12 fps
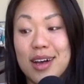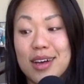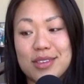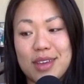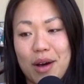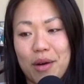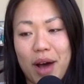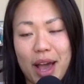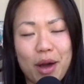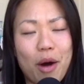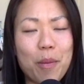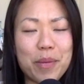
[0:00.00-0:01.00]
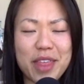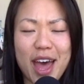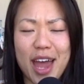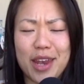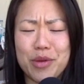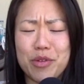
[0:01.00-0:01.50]
So I hope
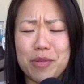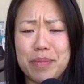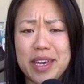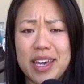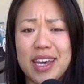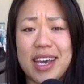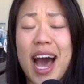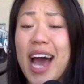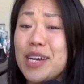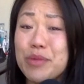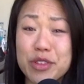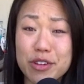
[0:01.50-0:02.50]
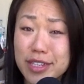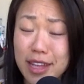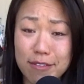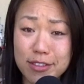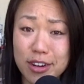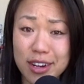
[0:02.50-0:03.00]
that you will be kind with
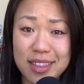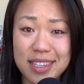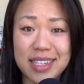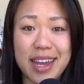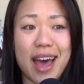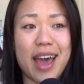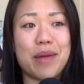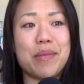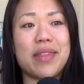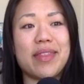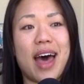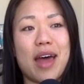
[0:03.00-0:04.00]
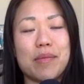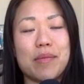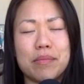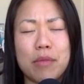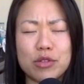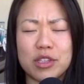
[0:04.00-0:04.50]
yourself during this time, and that
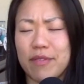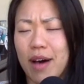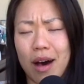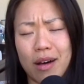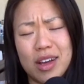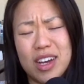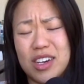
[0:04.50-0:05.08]
most of all,